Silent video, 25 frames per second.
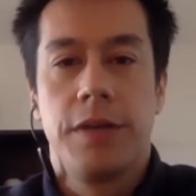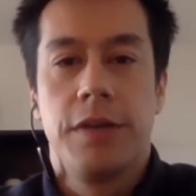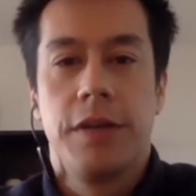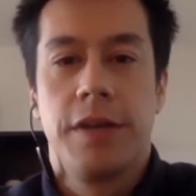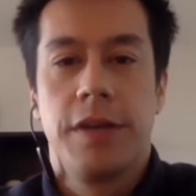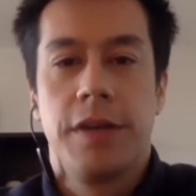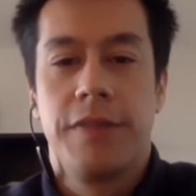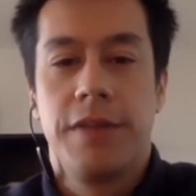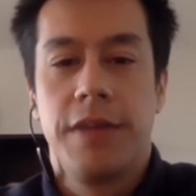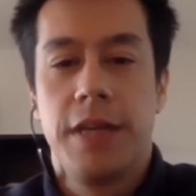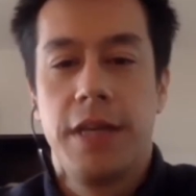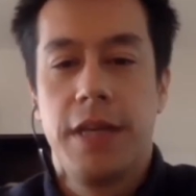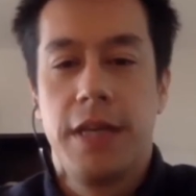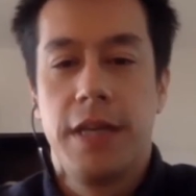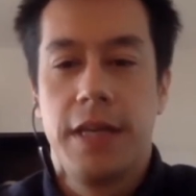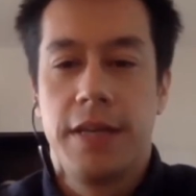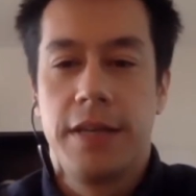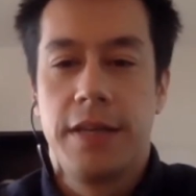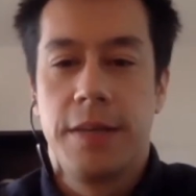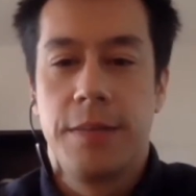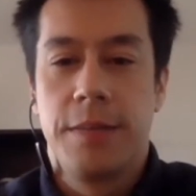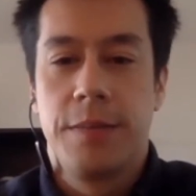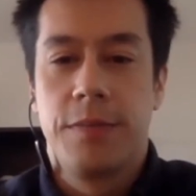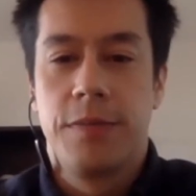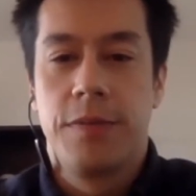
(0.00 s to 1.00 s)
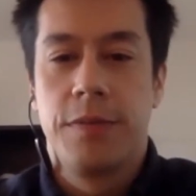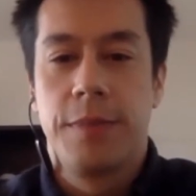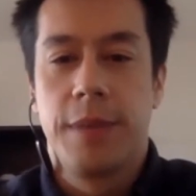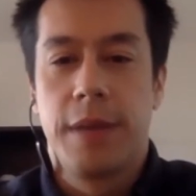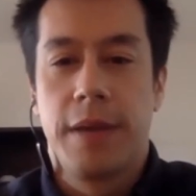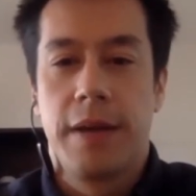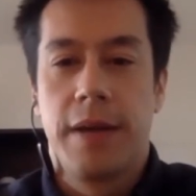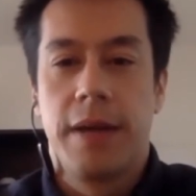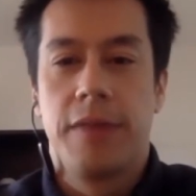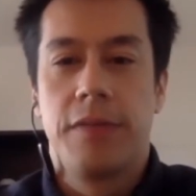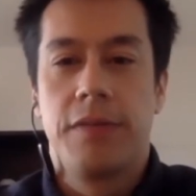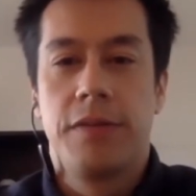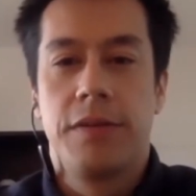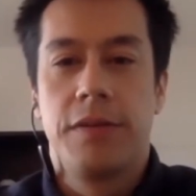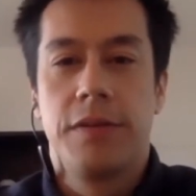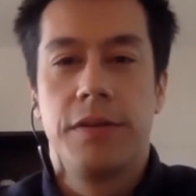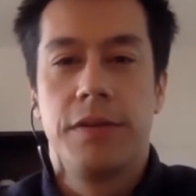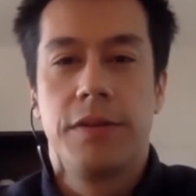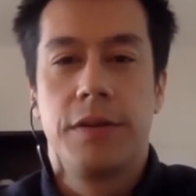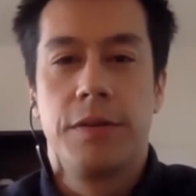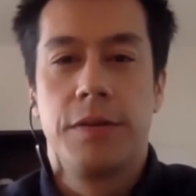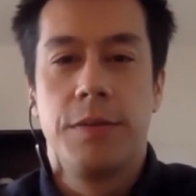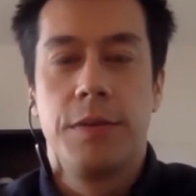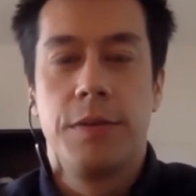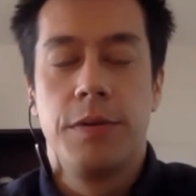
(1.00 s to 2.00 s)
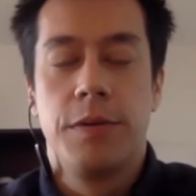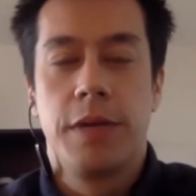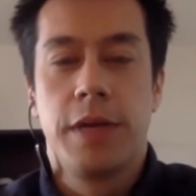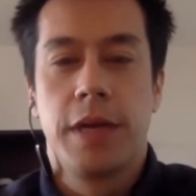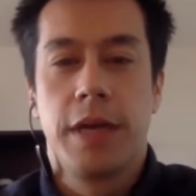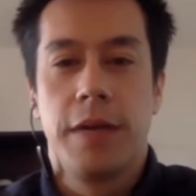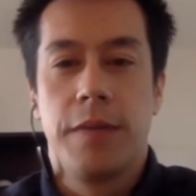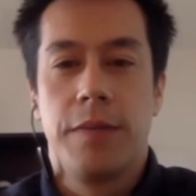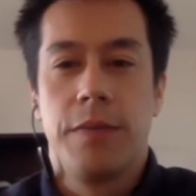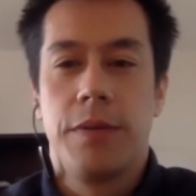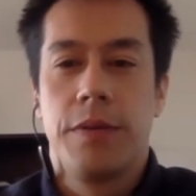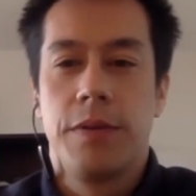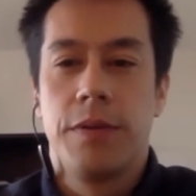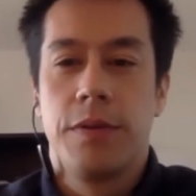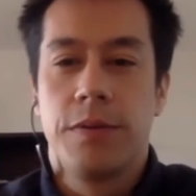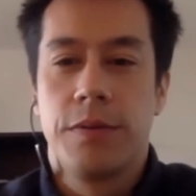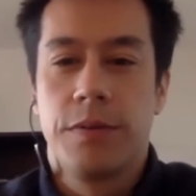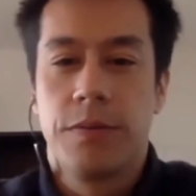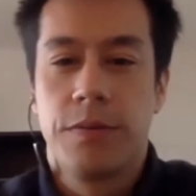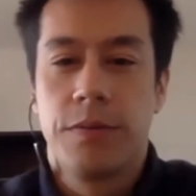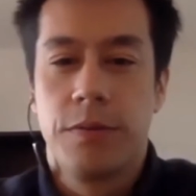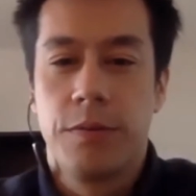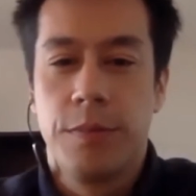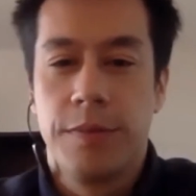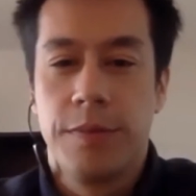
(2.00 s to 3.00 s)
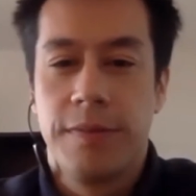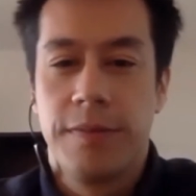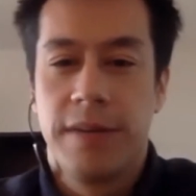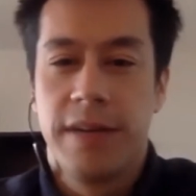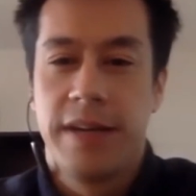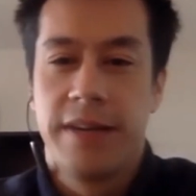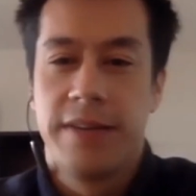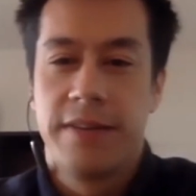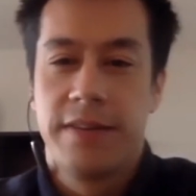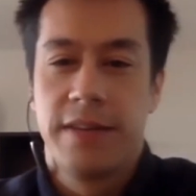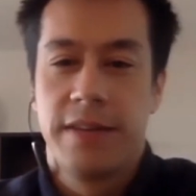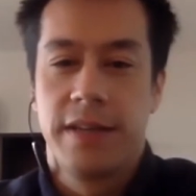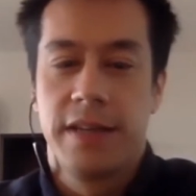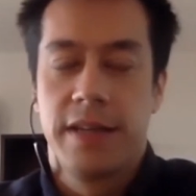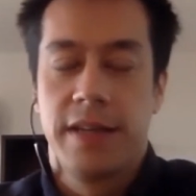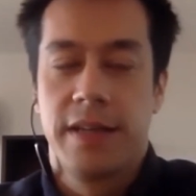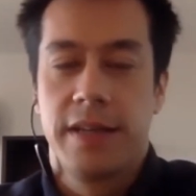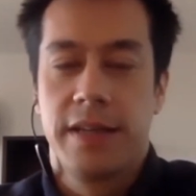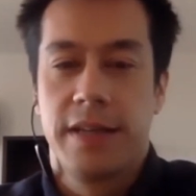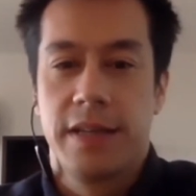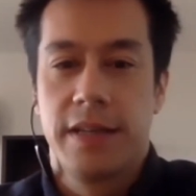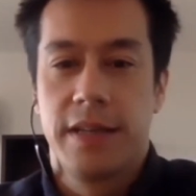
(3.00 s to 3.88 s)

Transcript: you have any tips about how to communicate with your supervisor